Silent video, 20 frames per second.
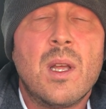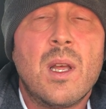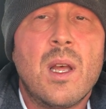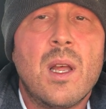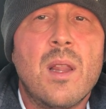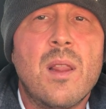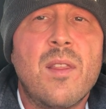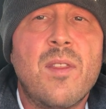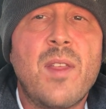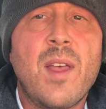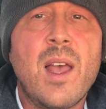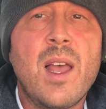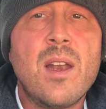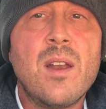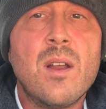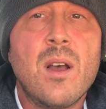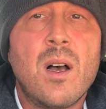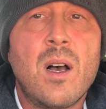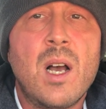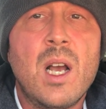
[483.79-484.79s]
And
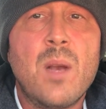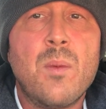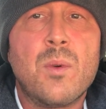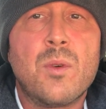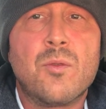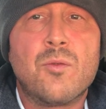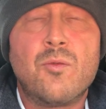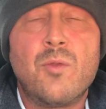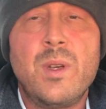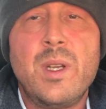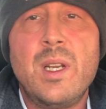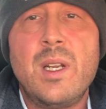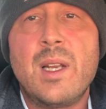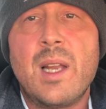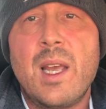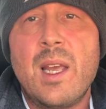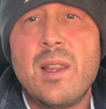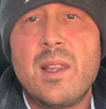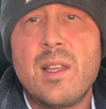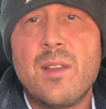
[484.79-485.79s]
then I will
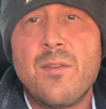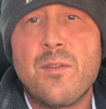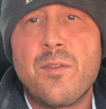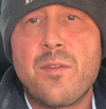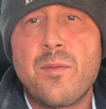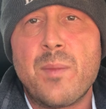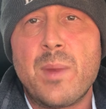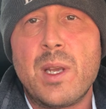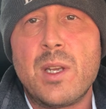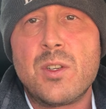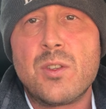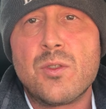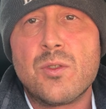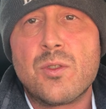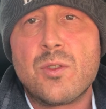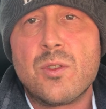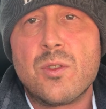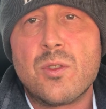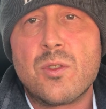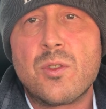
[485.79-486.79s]
relay the information
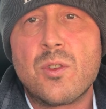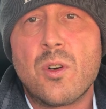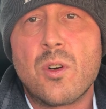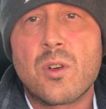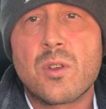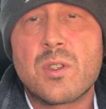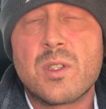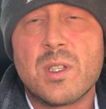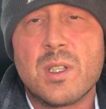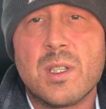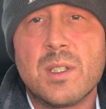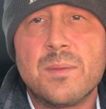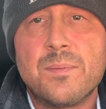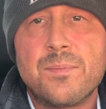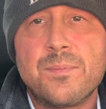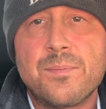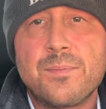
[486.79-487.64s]
to the doctor